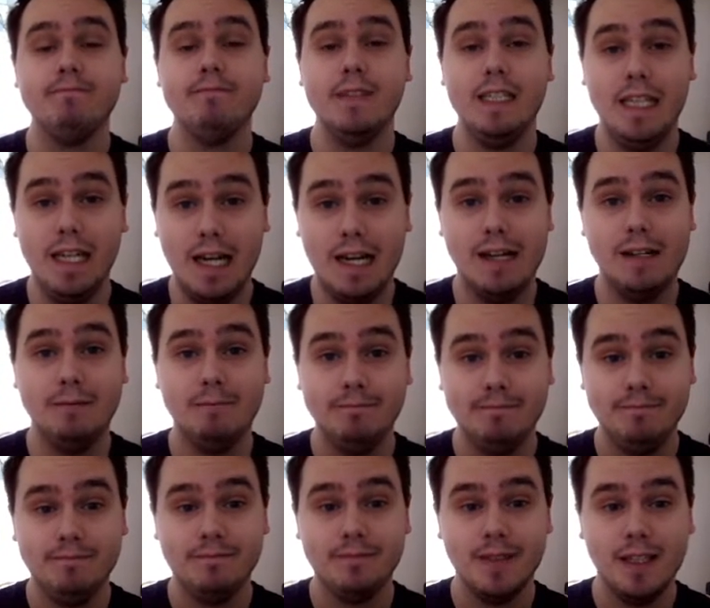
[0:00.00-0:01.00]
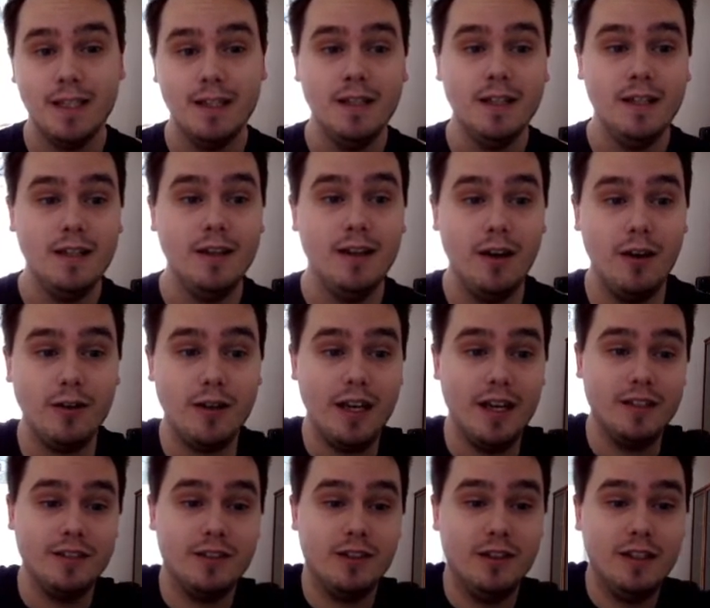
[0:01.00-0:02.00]
Yeah.
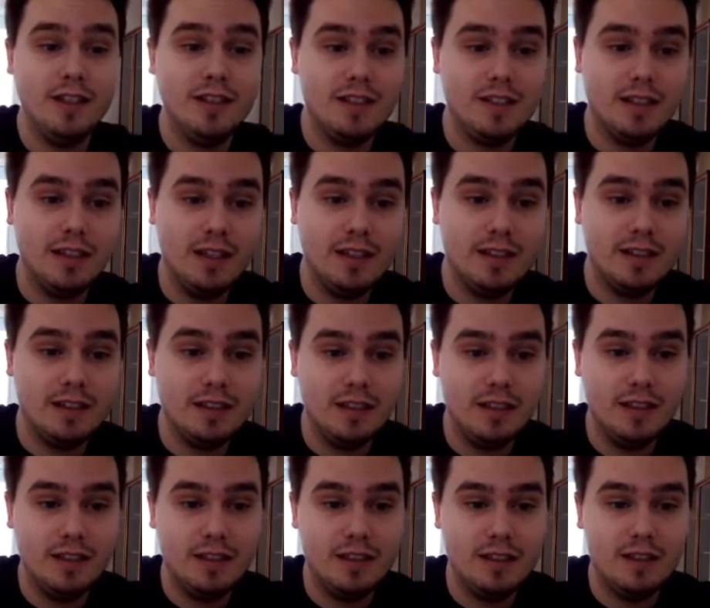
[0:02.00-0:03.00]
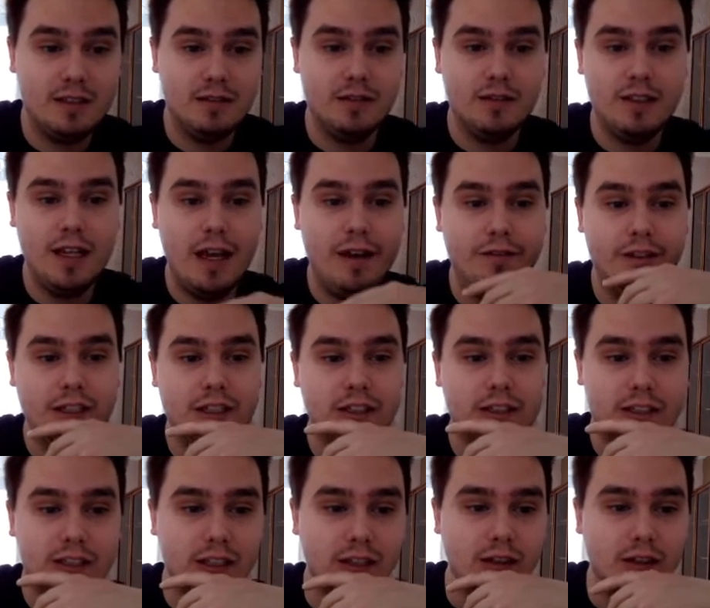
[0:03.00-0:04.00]
Okay, so let's let's let's dive into
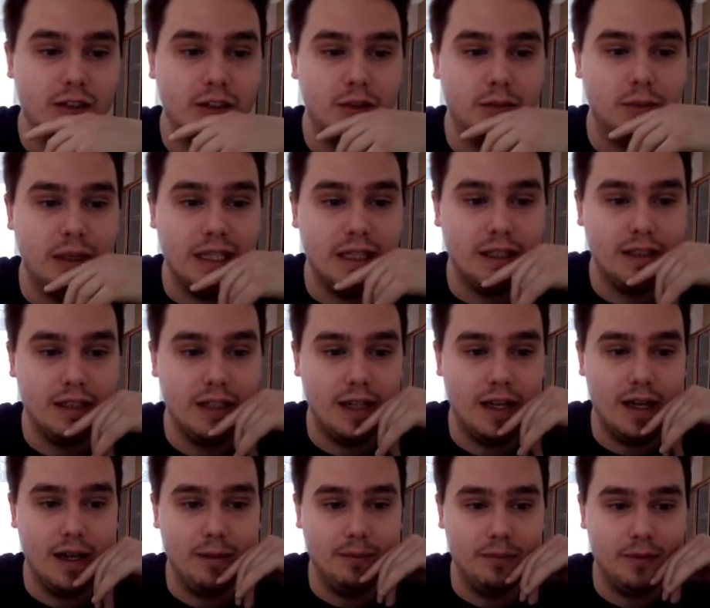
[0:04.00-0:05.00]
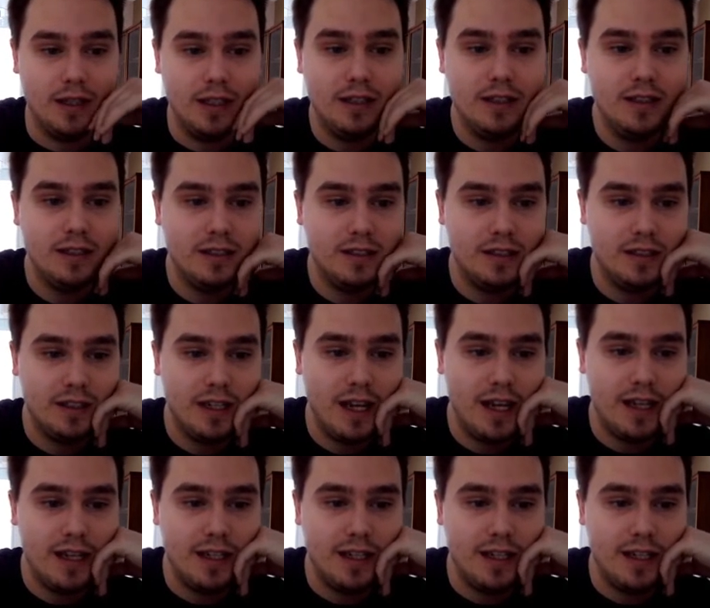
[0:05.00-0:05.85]
this a little bit. Um, they say